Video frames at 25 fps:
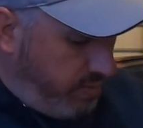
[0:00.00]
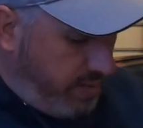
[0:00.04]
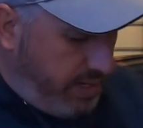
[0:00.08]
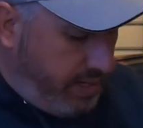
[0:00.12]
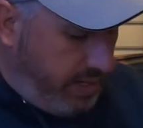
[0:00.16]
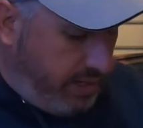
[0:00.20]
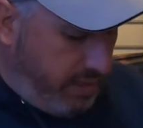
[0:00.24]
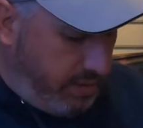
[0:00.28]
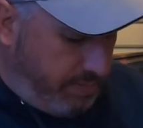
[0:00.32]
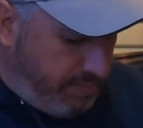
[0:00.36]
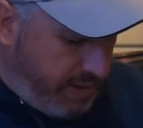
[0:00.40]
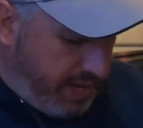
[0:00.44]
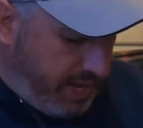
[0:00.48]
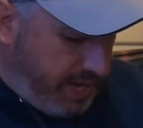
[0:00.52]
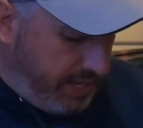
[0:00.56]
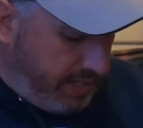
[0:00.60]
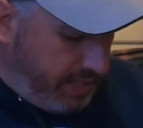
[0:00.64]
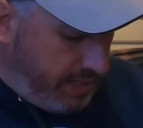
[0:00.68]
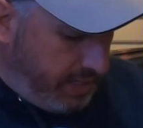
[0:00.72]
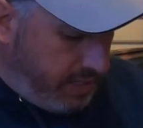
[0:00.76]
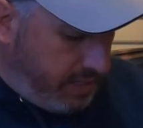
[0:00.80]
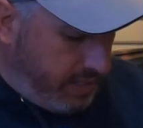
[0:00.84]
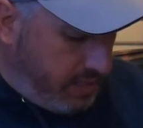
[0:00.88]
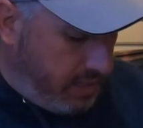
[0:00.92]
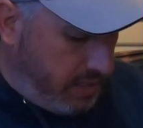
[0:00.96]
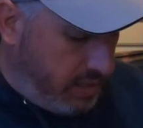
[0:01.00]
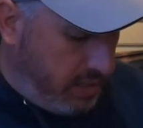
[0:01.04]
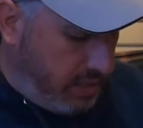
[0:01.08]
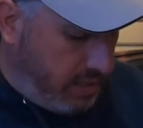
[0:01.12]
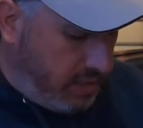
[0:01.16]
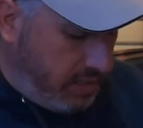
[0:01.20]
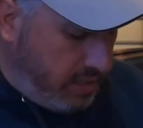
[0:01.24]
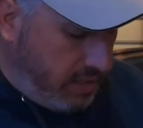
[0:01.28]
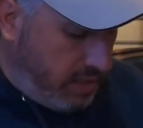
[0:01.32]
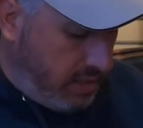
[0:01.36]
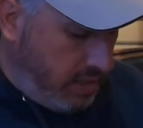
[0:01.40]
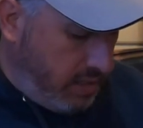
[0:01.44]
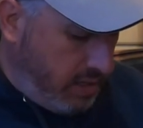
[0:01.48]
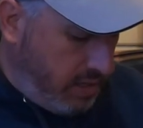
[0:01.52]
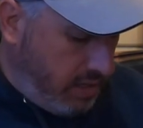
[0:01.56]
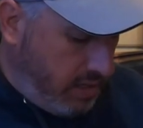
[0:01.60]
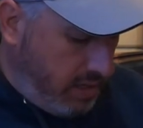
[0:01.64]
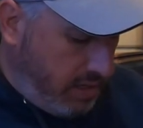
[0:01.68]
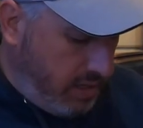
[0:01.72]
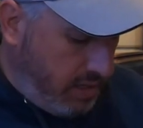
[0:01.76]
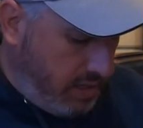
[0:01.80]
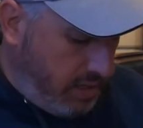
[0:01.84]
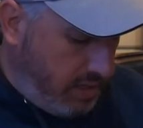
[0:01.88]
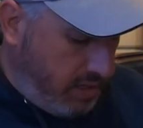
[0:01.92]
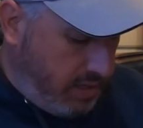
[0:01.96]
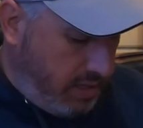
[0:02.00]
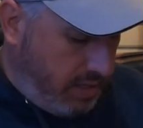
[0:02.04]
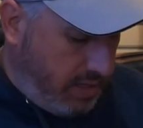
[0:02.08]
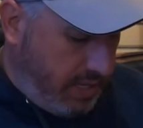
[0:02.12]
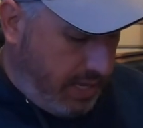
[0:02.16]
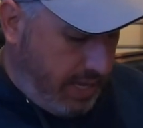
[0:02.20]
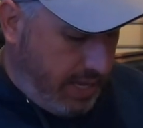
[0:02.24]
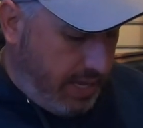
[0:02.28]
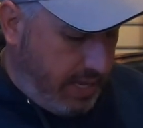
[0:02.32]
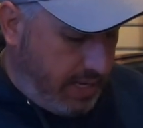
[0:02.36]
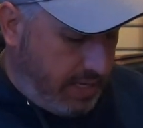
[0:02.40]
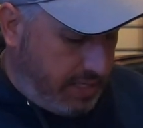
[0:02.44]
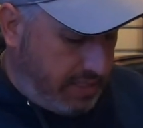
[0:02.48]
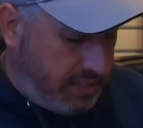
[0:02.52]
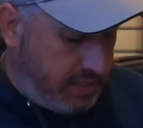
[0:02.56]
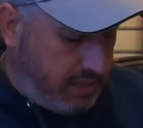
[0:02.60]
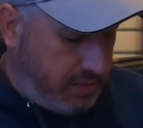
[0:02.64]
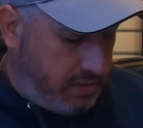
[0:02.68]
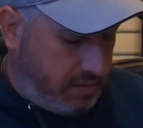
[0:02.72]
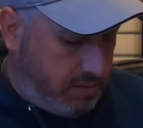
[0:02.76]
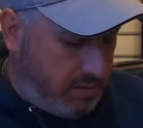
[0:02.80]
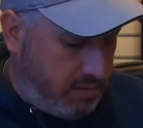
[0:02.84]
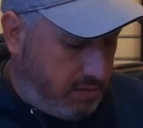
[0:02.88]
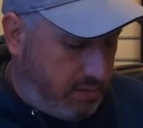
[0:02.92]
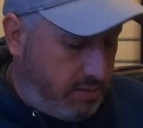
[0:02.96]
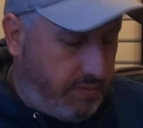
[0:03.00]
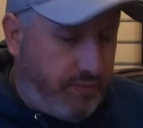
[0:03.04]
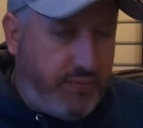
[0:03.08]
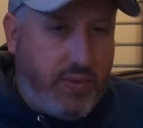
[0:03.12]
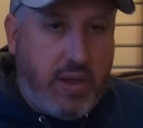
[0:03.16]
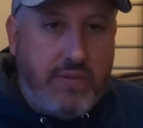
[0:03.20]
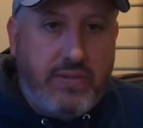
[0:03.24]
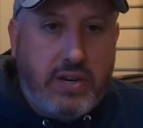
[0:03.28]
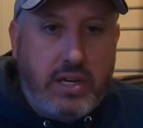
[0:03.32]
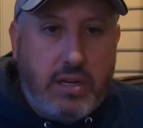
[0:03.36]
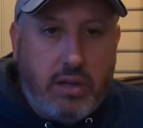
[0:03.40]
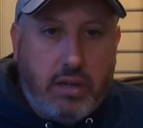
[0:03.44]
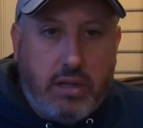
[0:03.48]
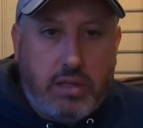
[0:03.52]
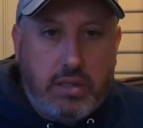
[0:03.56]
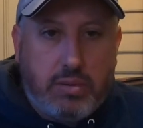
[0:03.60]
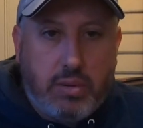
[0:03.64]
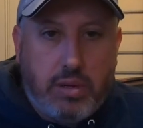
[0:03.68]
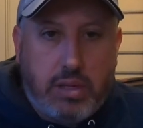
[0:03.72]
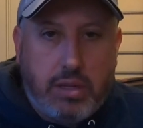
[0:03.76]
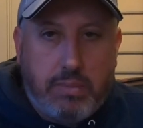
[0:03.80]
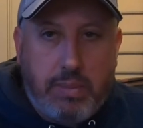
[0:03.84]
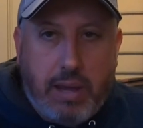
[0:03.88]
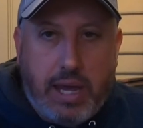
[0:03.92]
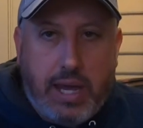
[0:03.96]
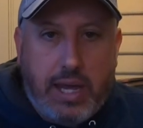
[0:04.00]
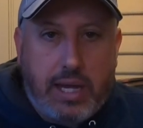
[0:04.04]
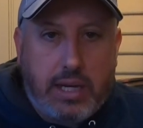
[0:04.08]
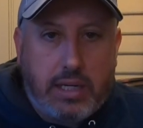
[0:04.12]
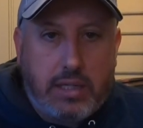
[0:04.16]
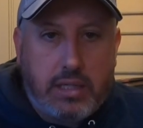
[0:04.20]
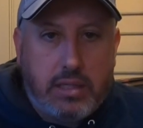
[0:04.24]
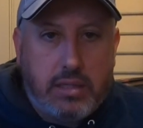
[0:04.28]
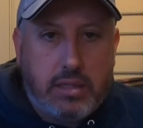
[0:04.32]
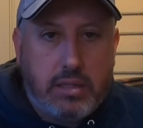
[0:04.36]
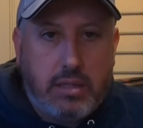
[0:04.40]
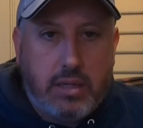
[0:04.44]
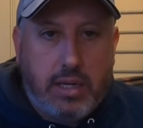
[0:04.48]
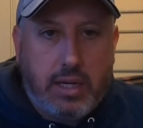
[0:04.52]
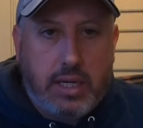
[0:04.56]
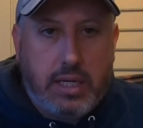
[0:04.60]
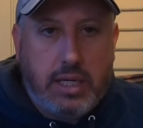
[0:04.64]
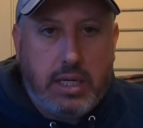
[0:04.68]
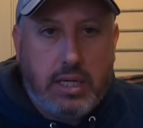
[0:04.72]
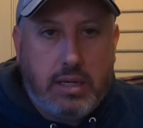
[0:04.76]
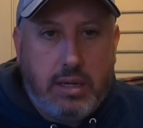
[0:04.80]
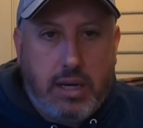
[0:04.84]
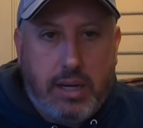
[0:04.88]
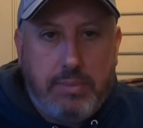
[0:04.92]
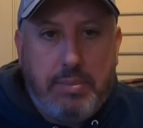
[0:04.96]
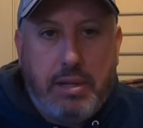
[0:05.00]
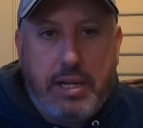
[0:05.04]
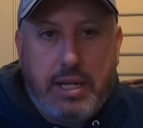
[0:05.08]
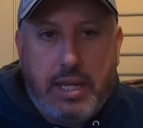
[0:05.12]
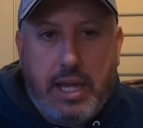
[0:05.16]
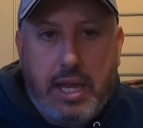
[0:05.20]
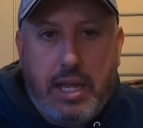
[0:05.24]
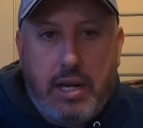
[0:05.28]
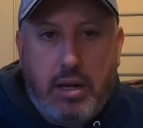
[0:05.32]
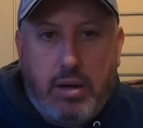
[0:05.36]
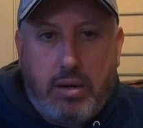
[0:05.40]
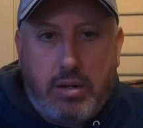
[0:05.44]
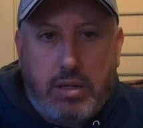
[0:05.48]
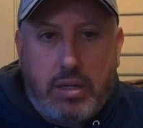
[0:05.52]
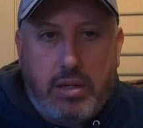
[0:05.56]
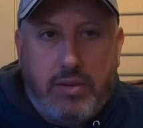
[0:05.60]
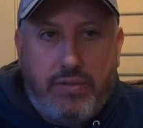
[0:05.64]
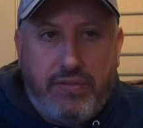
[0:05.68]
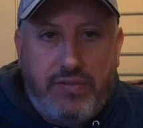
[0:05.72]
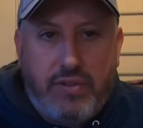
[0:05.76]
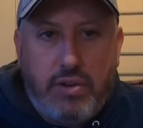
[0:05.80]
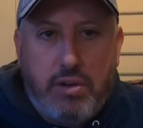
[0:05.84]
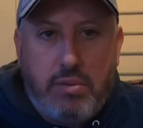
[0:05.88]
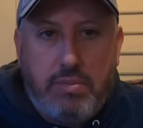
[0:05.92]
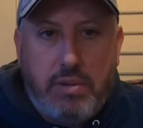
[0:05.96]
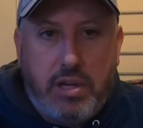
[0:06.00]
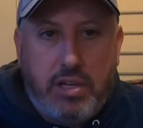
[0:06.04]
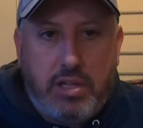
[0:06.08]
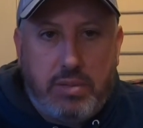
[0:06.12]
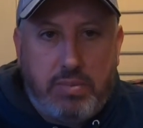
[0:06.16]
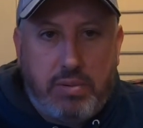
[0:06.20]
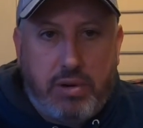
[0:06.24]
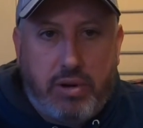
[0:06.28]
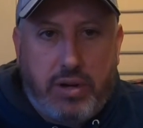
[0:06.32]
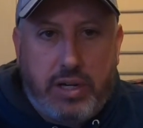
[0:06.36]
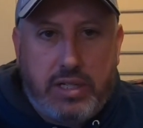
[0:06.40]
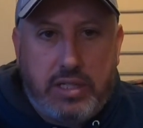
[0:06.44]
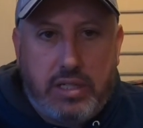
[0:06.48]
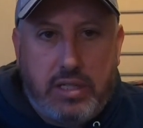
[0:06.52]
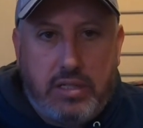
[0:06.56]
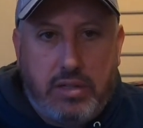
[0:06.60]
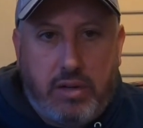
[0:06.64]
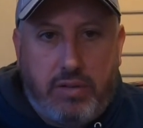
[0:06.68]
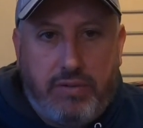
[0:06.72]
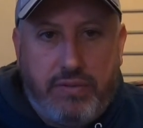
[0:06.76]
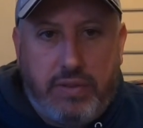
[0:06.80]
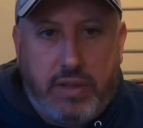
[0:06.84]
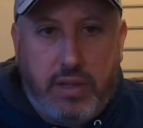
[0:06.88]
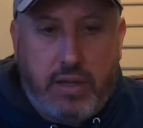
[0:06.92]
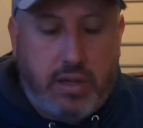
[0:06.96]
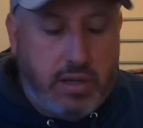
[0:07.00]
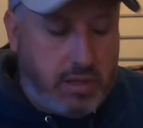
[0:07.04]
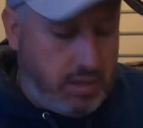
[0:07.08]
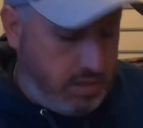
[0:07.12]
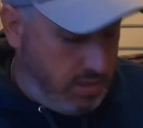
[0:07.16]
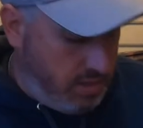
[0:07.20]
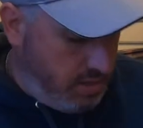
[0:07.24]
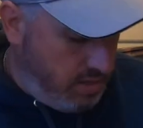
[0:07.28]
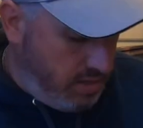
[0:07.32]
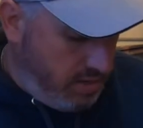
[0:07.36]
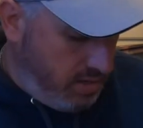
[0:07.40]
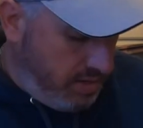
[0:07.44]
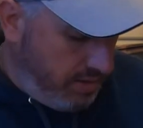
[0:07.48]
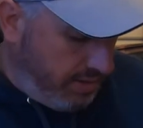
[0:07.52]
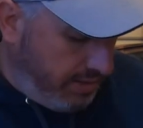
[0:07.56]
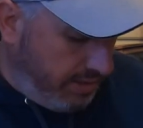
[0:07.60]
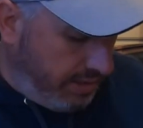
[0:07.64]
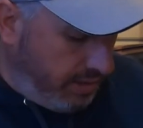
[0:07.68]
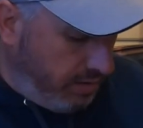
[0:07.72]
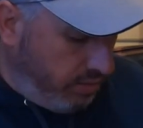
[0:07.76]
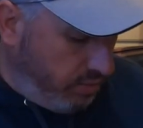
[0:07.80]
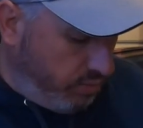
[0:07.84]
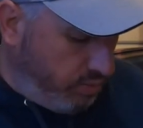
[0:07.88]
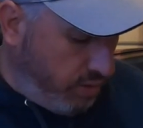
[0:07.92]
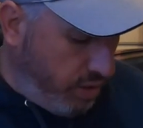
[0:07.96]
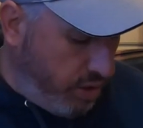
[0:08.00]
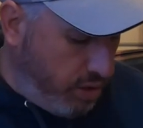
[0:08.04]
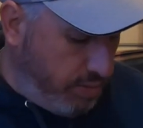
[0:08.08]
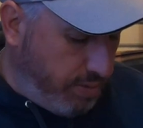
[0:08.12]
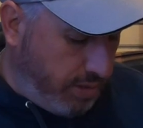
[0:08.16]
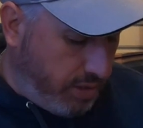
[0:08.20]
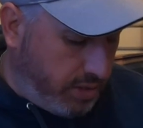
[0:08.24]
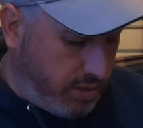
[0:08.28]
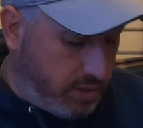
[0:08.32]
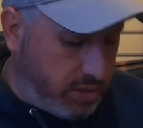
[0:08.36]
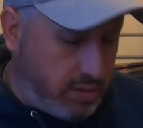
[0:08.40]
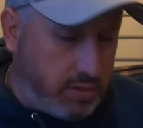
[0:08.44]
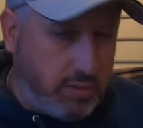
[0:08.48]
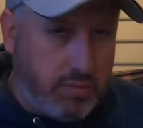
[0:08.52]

one little packet, there's $50 worth of paint. But again, I'll confirm those prices off the little robot